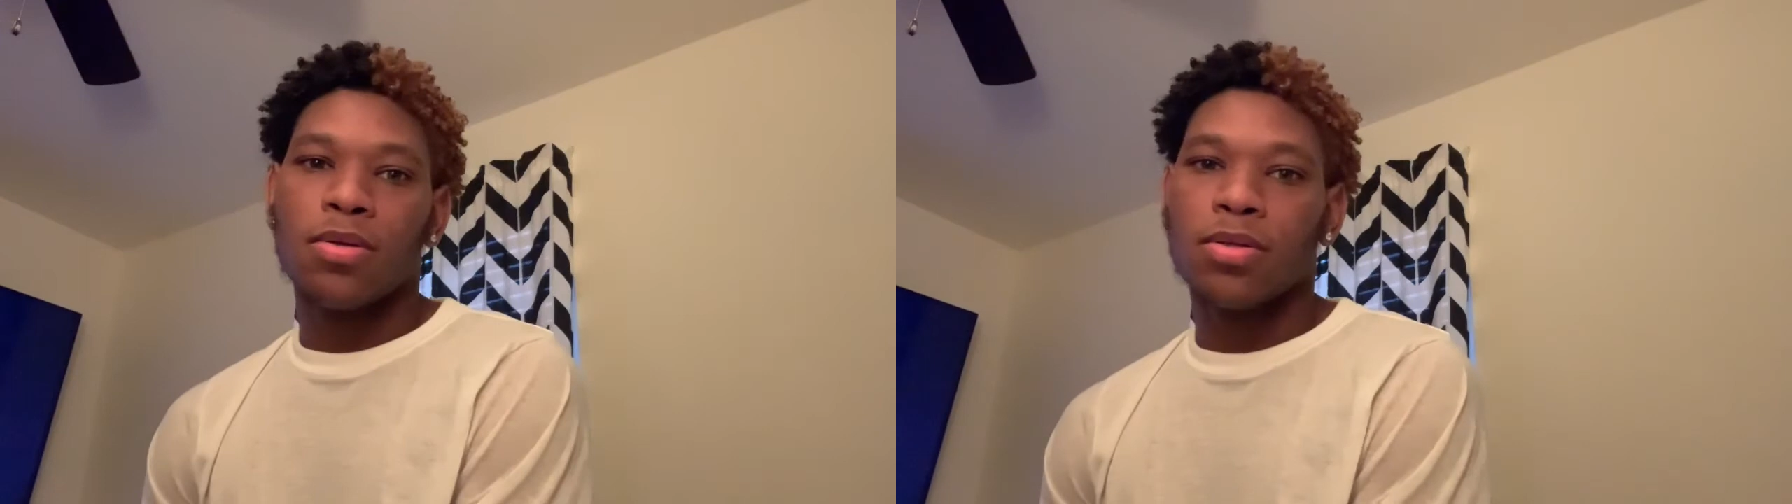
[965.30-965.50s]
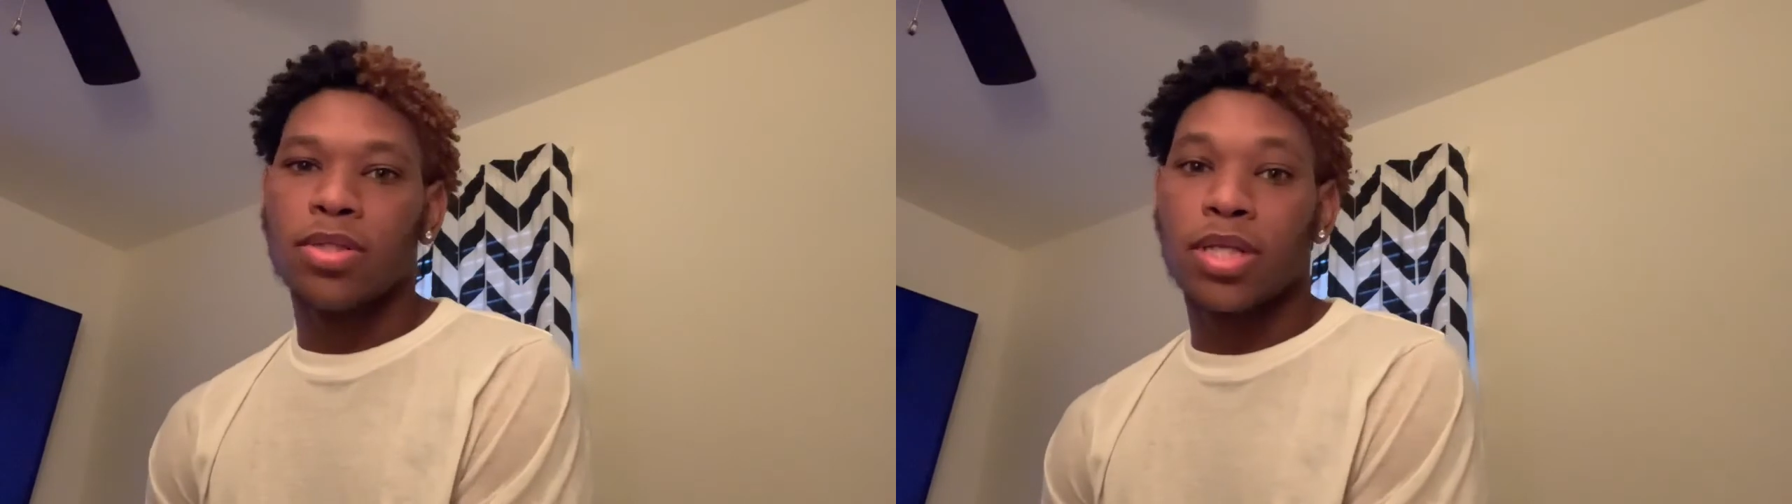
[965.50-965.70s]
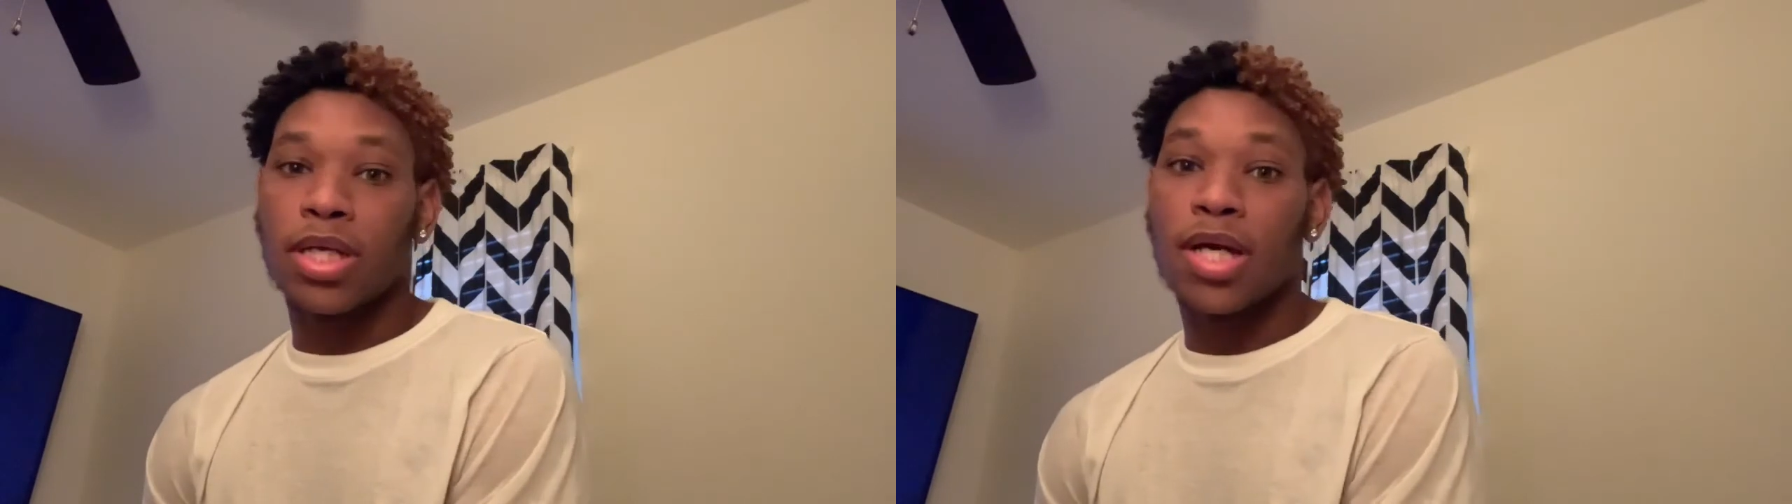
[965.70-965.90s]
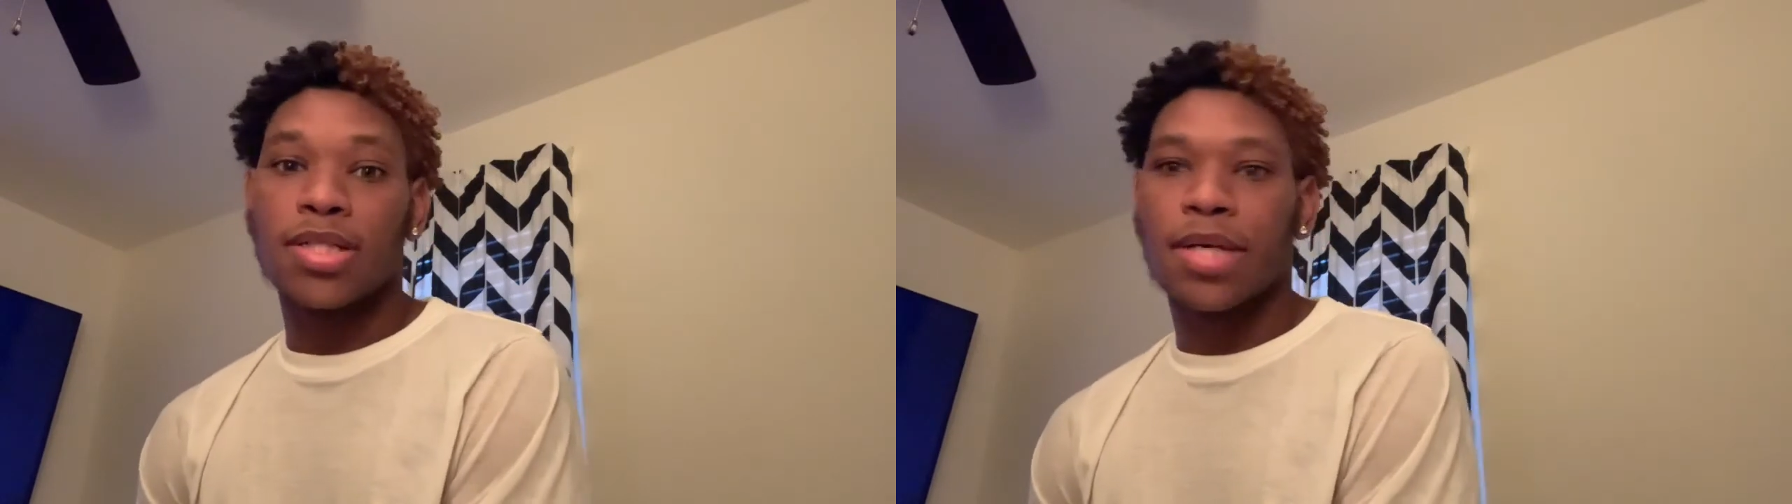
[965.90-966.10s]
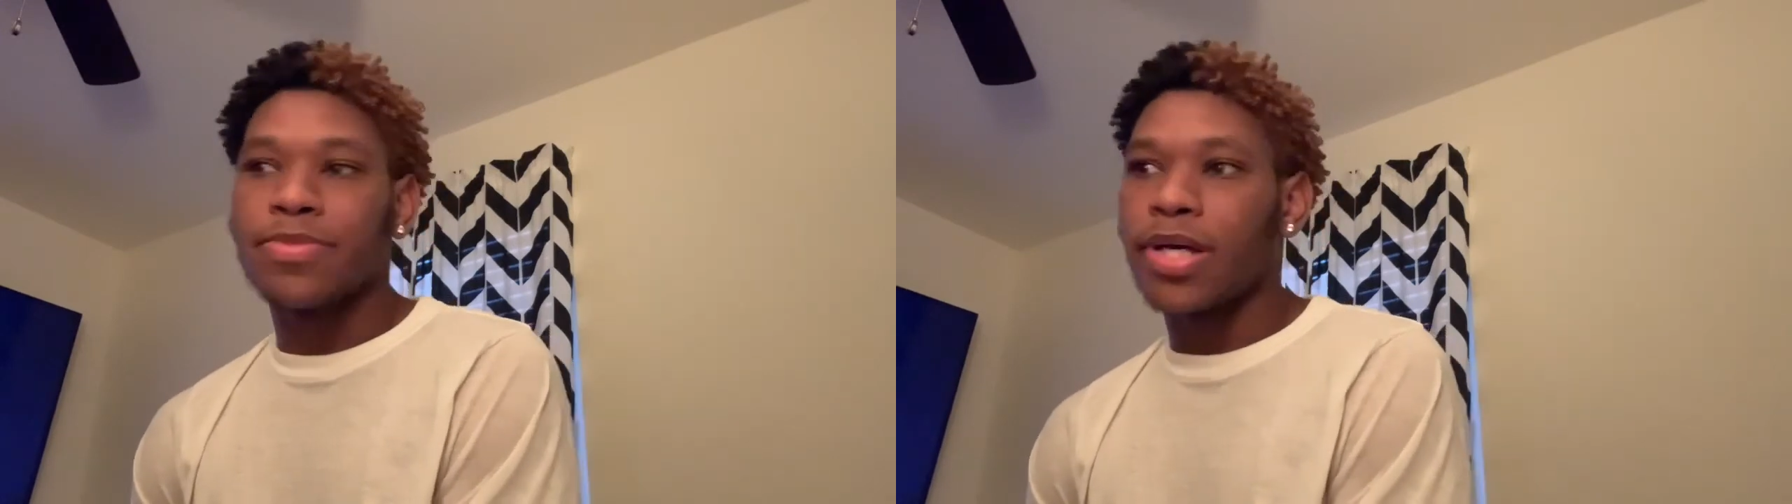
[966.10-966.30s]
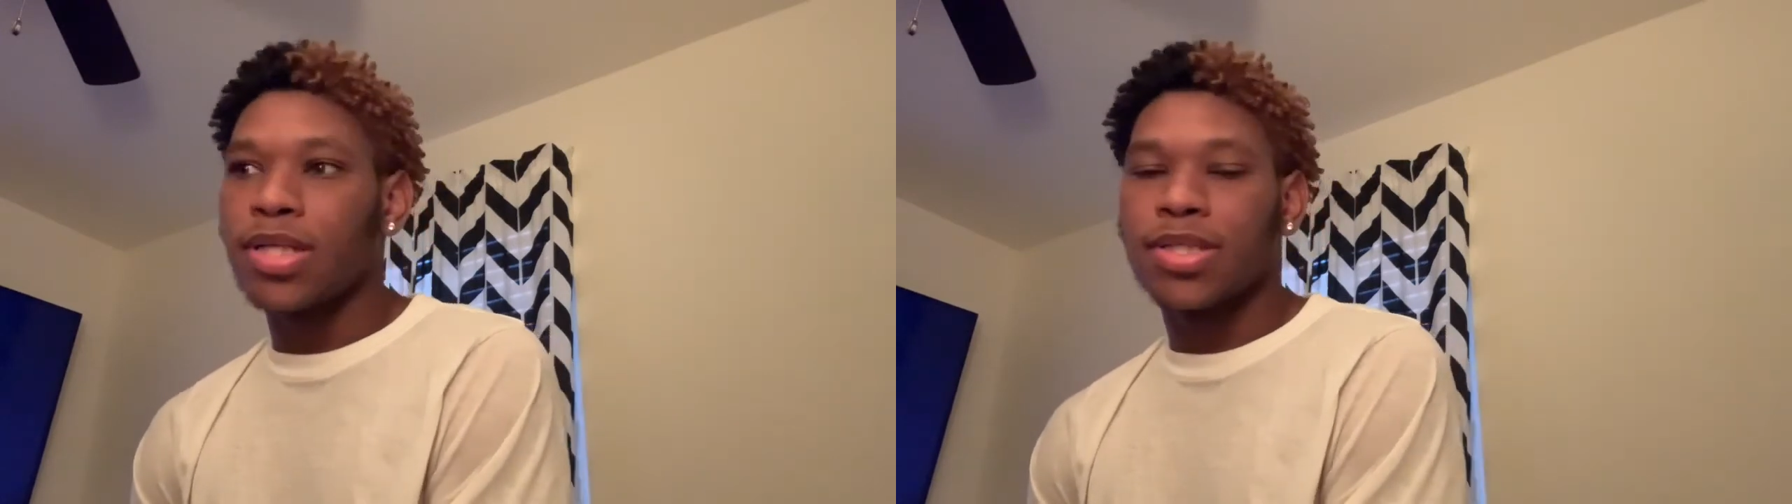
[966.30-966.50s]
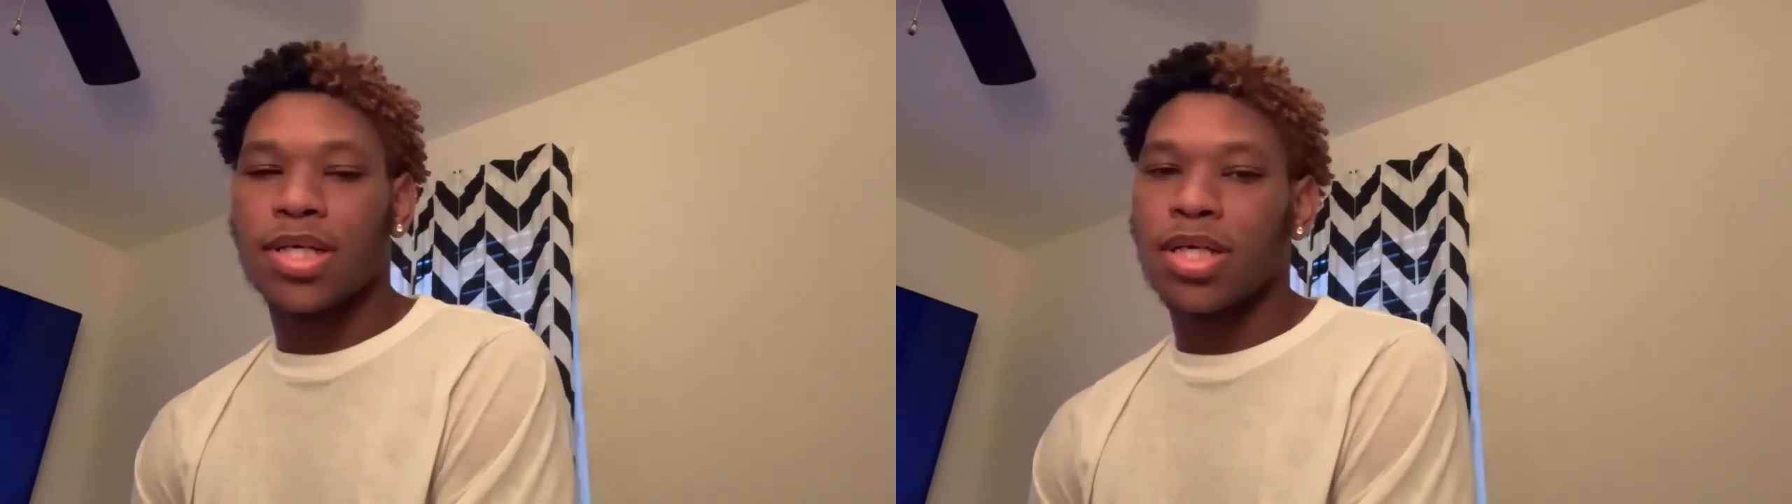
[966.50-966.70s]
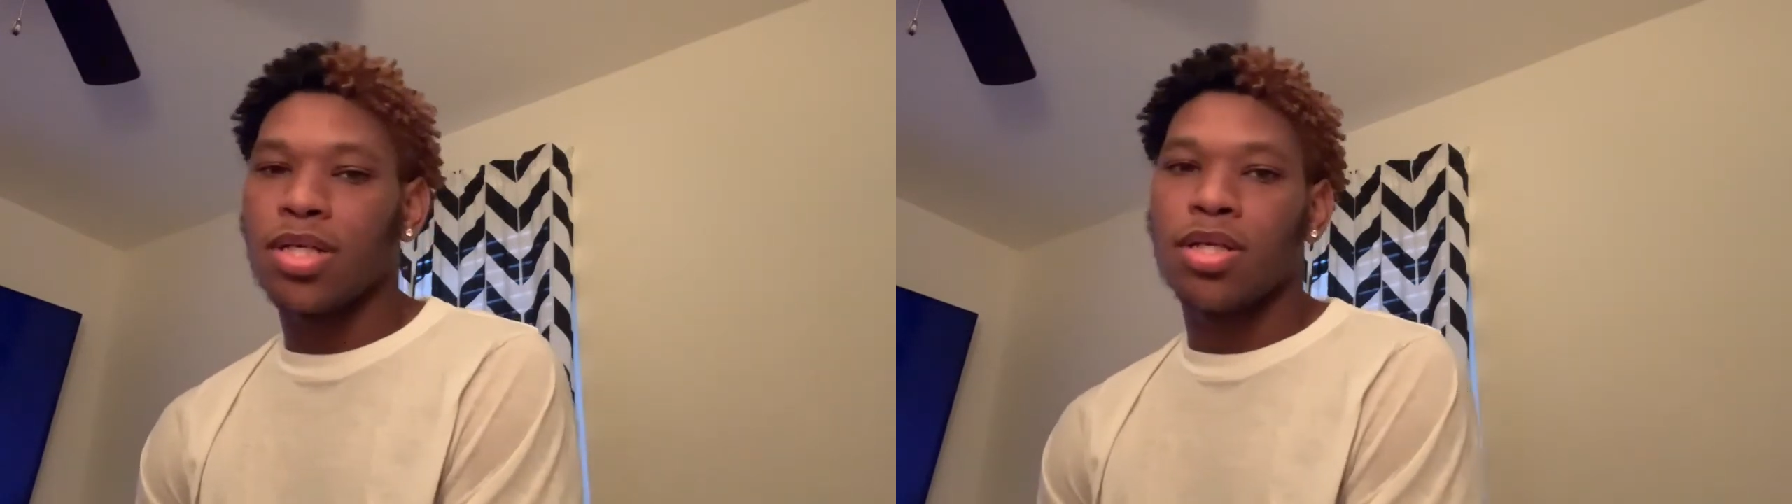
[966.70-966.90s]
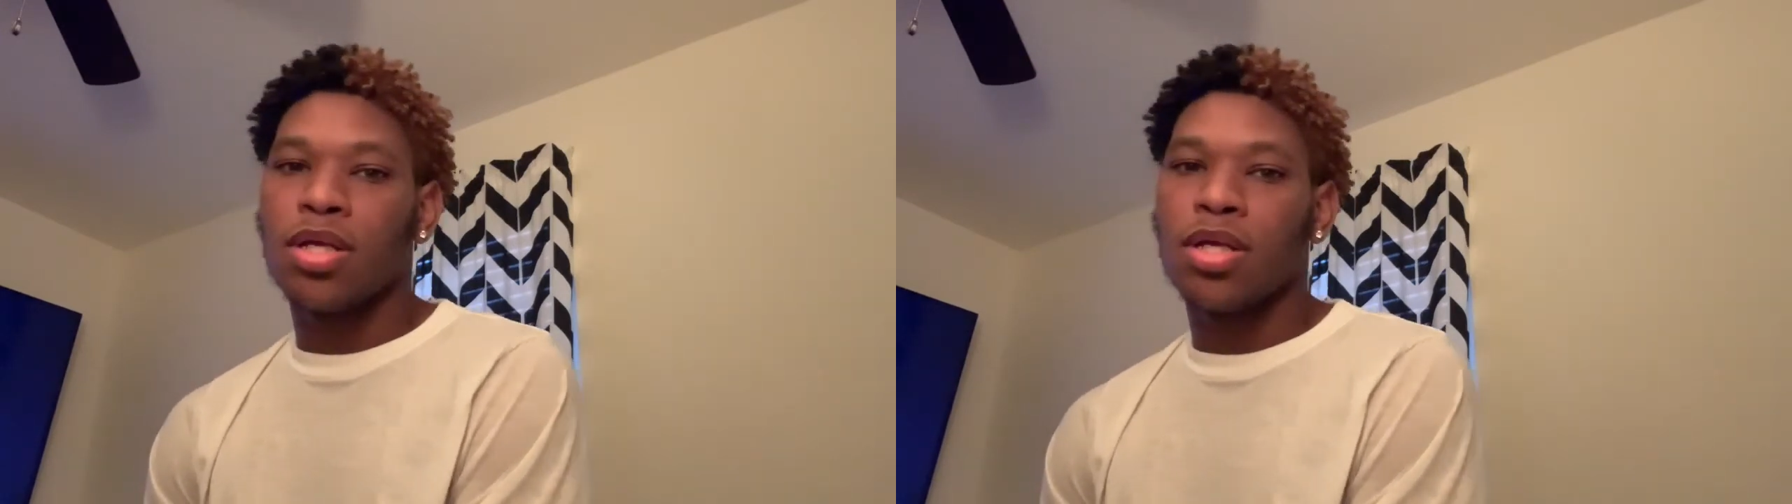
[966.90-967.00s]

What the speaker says: then 9 times out of 10,